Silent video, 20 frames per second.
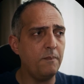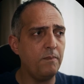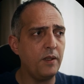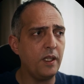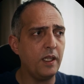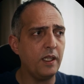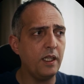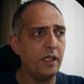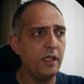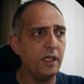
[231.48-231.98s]

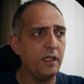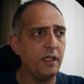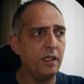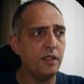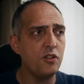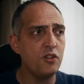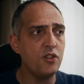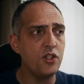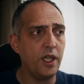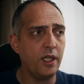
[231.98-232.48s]
Again, I
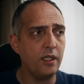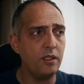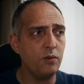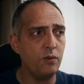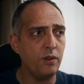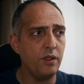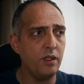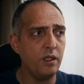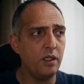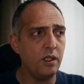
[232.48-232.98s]
inject
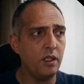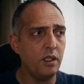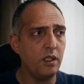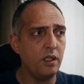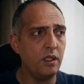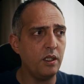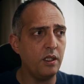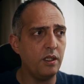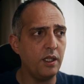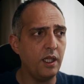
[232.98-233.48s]
with the
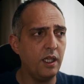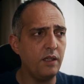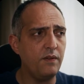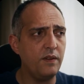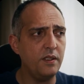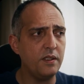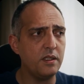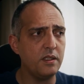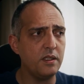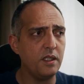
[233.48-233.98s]
knife.
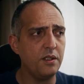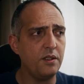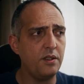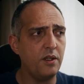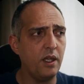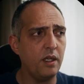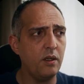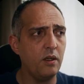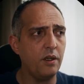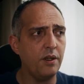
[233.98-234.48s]
This is a
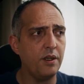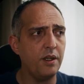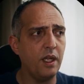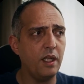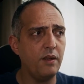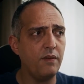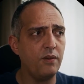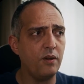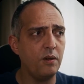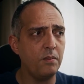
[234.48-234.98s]
triangular
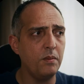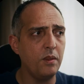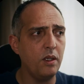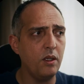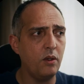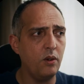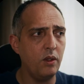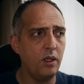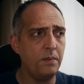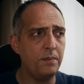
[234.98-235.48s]
knife from
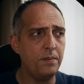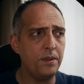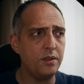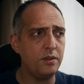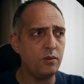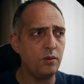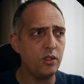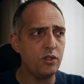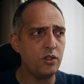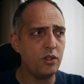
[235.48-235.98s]

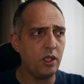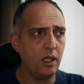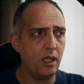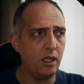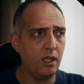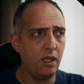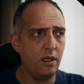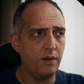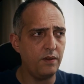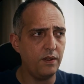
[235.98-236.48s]
Olympus, which I
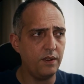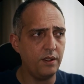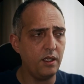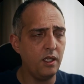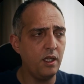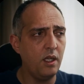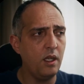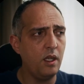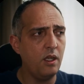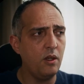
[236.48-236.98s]
love it
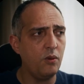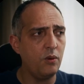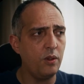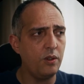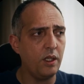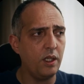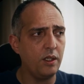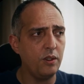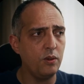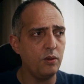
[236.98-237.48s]

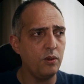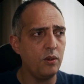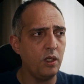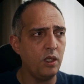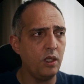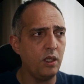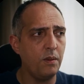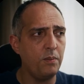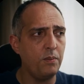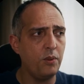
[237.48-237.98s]
when I do
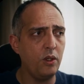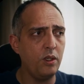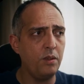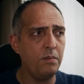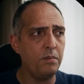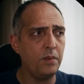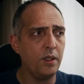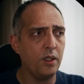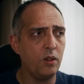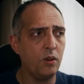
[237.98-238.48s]
a
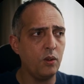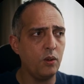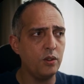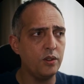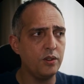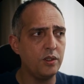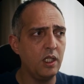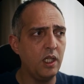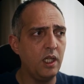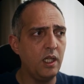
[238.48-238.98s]
POEM
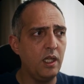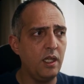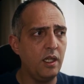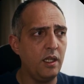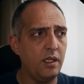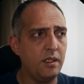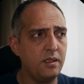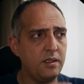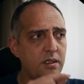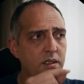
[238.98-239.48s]
because
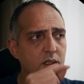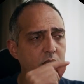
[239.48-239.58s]
its